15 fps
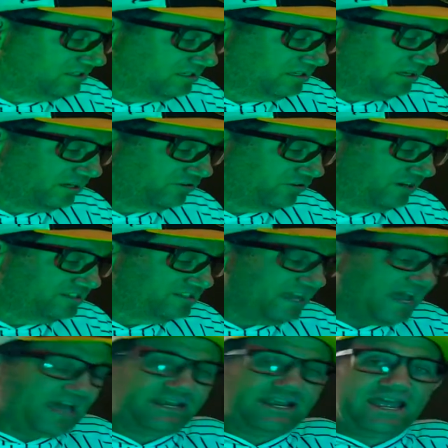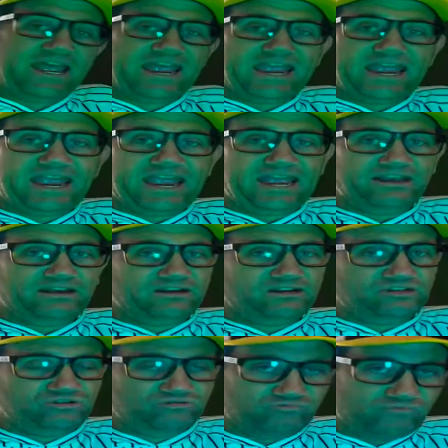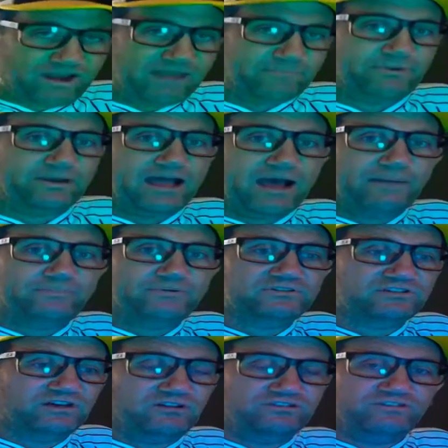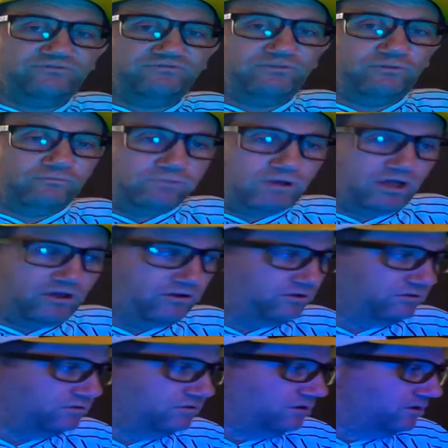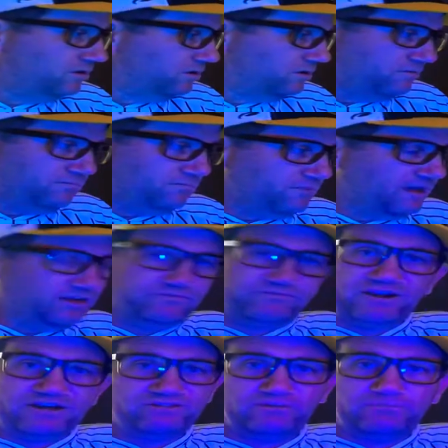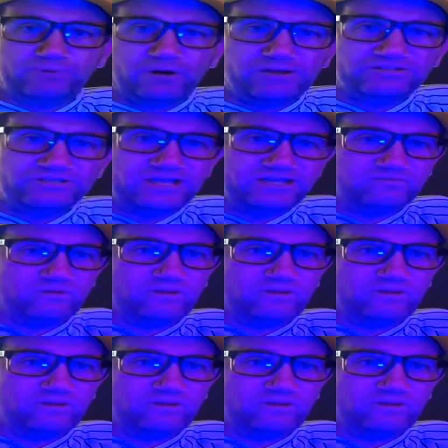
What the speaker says: increase that and ramp it up so it's a full-blown manufacturing process where